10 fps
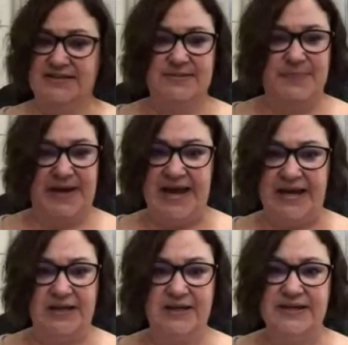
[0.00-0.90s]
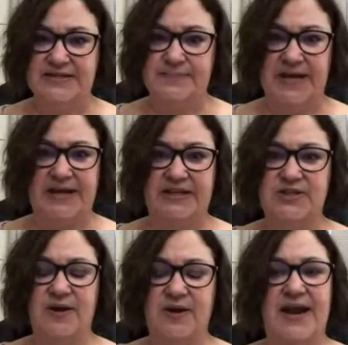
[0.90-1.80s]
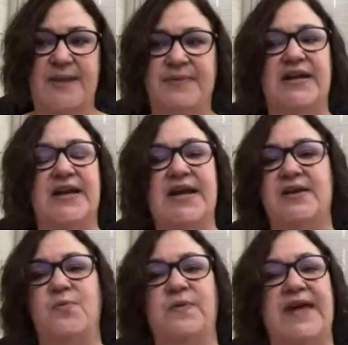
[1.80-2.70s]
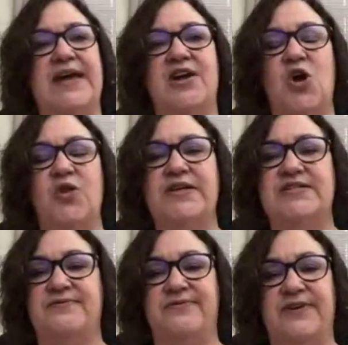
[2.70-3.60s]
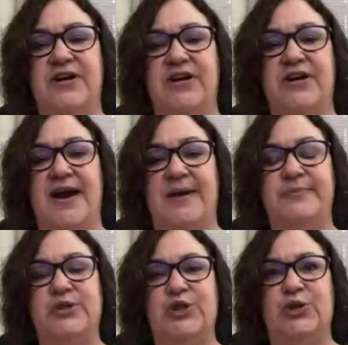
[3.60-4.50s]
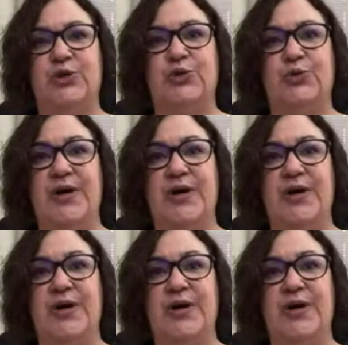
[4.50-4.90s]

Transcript: big. It's big. So and I mean and they can only defer up to